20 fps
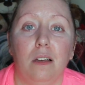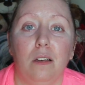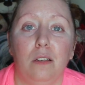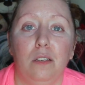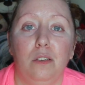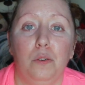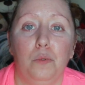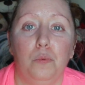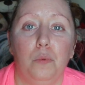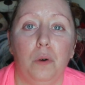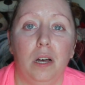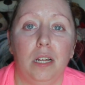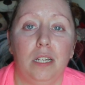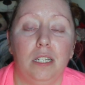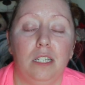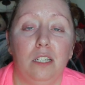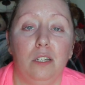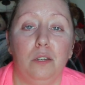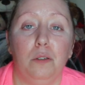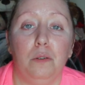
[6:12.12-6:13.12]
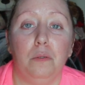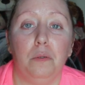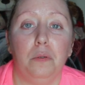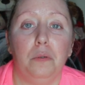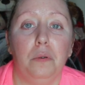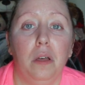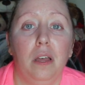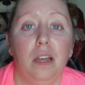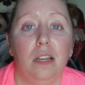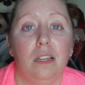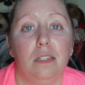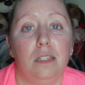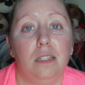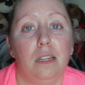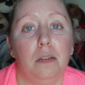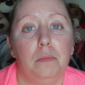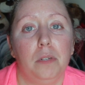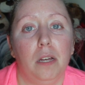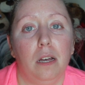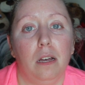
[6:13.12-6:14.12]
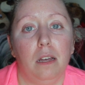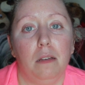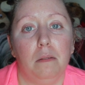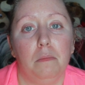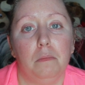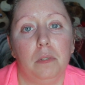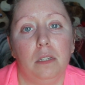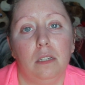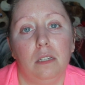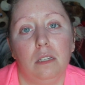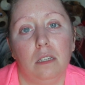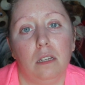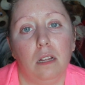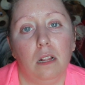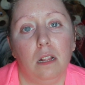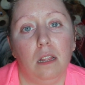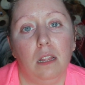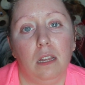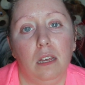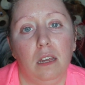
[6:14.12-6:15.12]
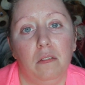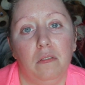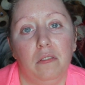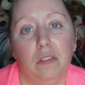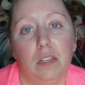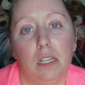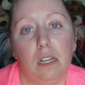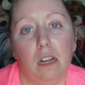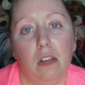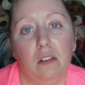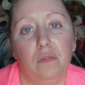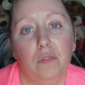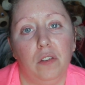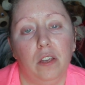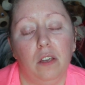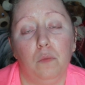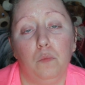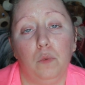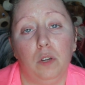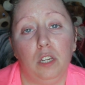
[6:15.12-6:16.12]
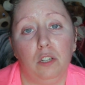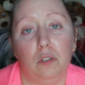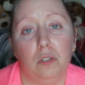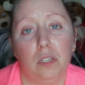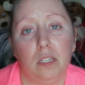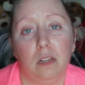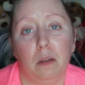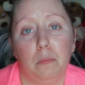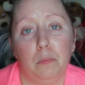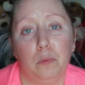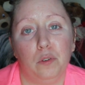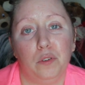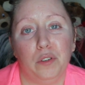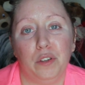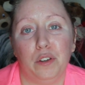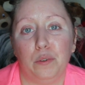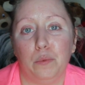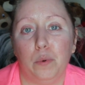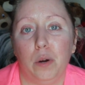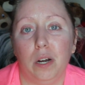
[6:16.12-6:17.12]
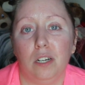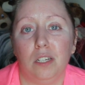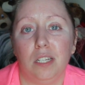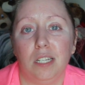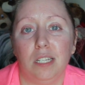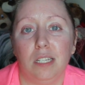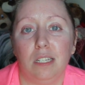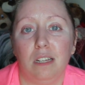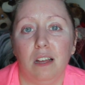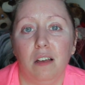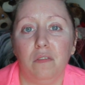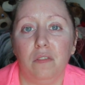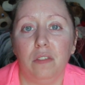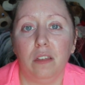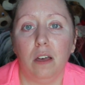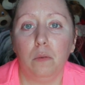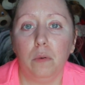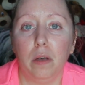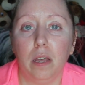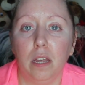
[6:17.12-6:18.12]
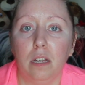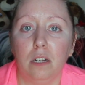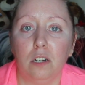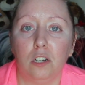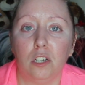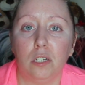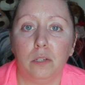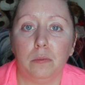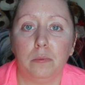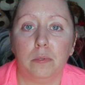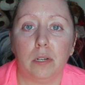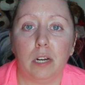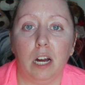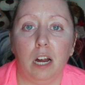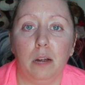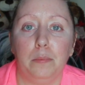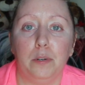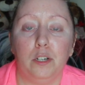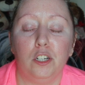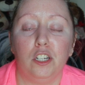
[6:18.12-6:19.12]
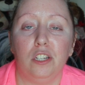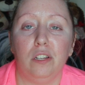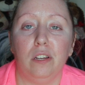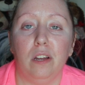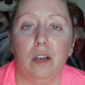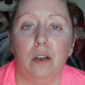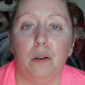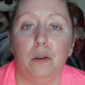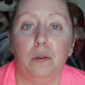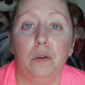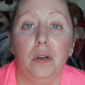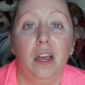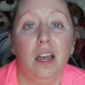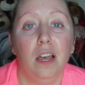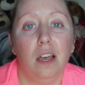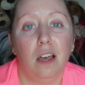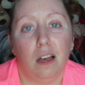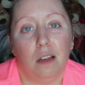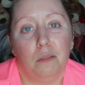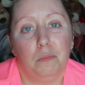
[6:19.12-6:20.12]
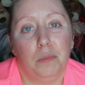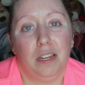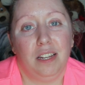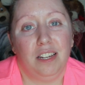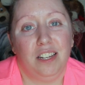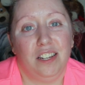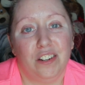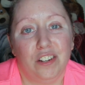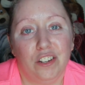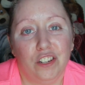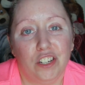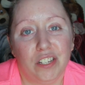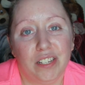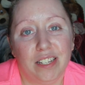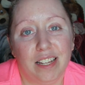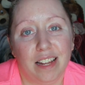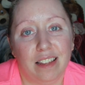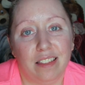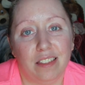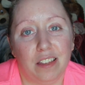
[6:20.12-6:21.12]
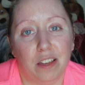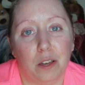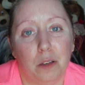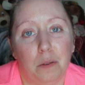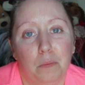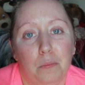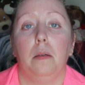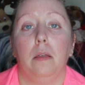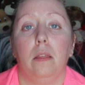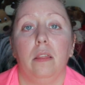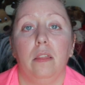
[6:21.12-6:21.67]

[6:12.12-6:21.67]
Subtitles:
you want to sometimes leave stuff in when you stumble your words and stuff. That way your subscribers know, I mean, you're just like them.